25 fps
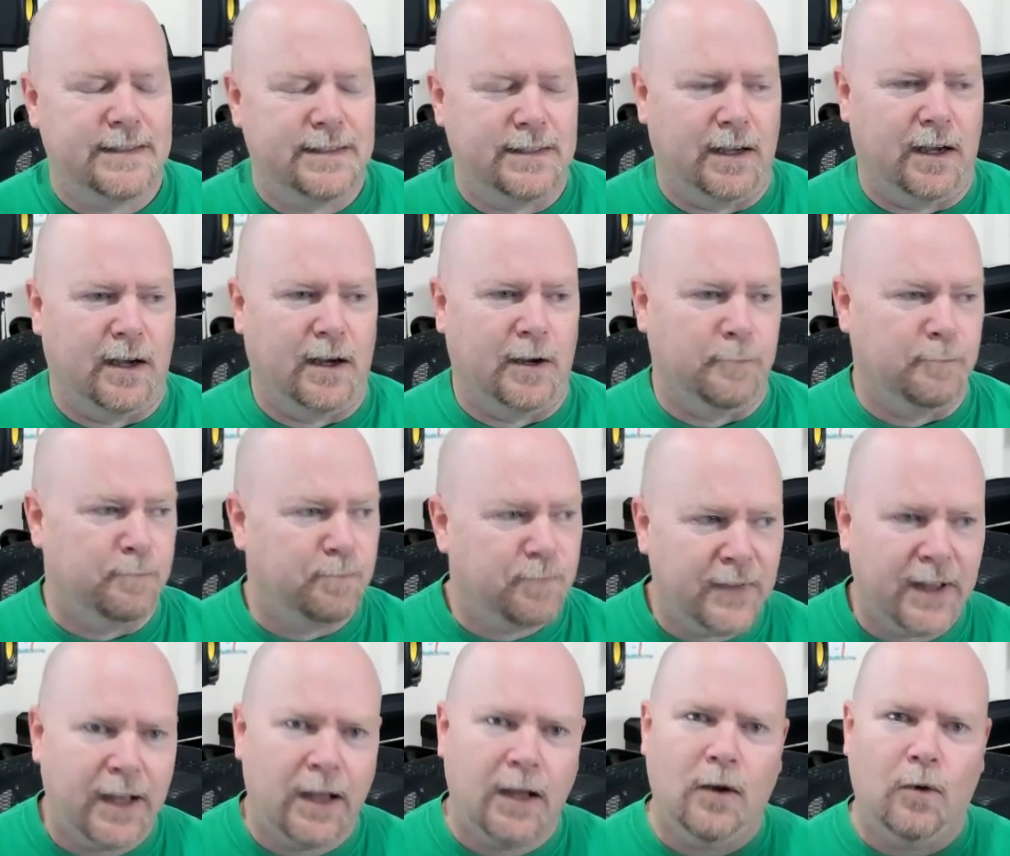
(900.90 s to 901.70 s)

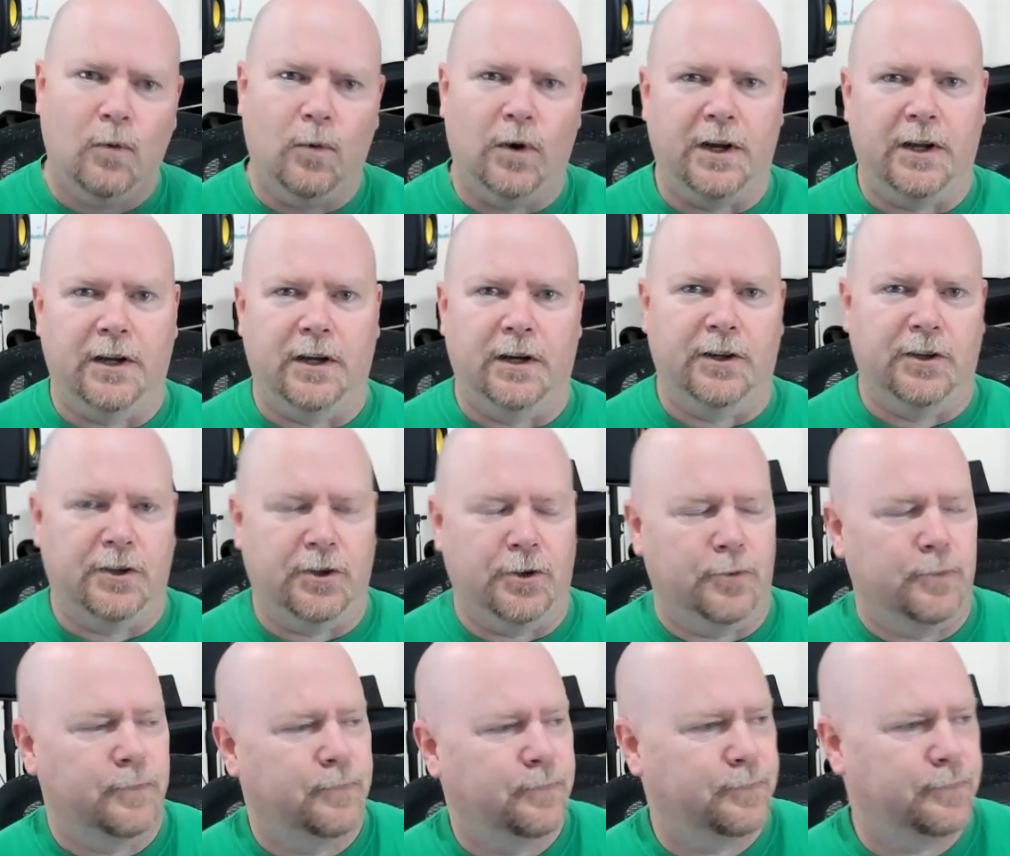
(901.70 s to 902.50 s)
what are you going to
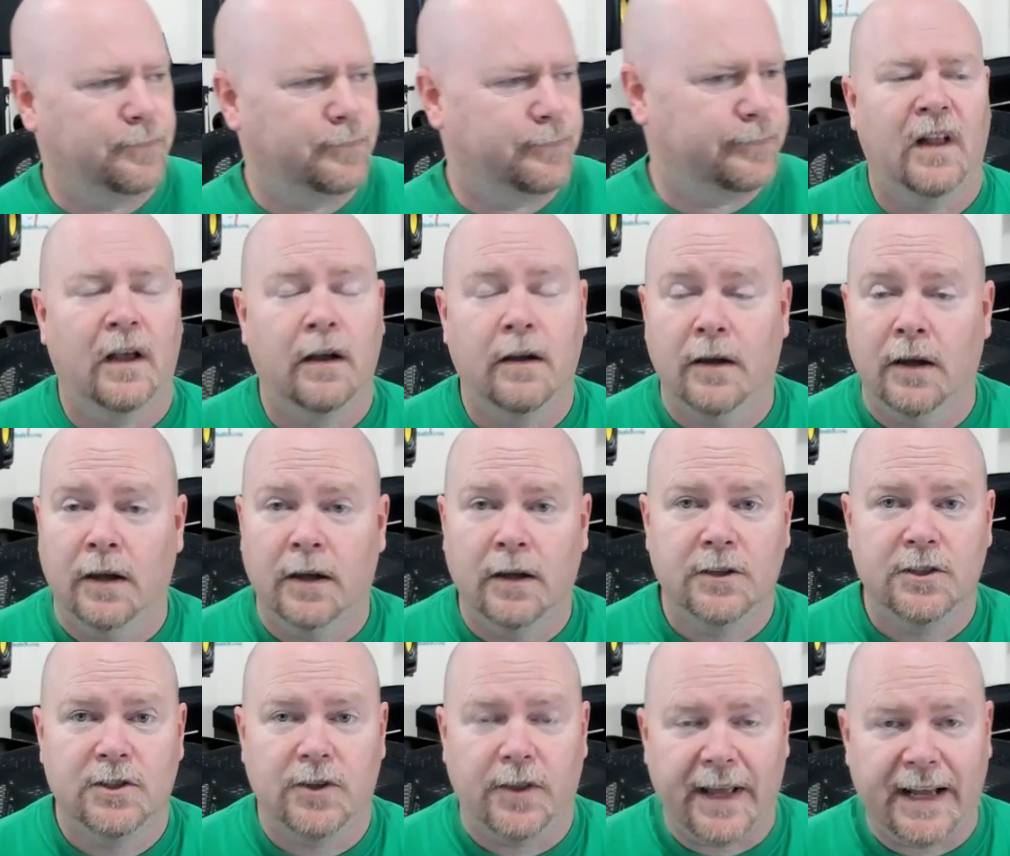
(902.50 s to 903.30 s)
do?
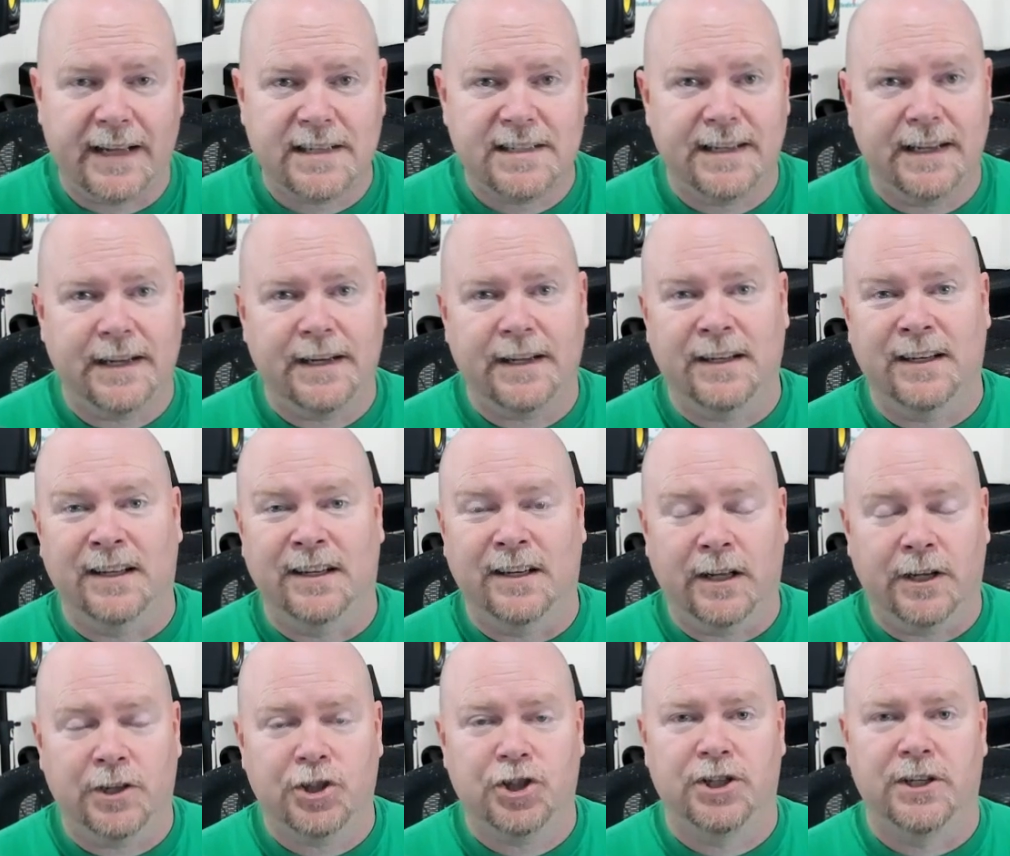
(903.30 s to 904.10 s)
So that's it in a
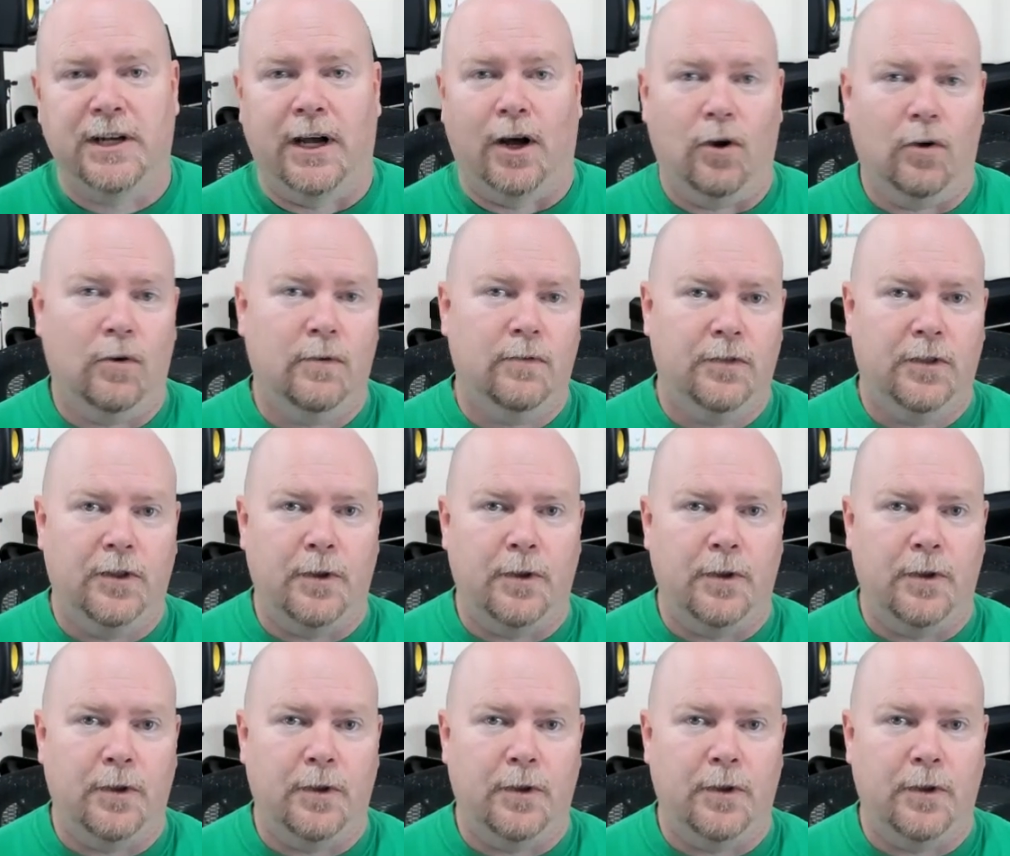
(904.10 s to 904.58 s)
nutshell.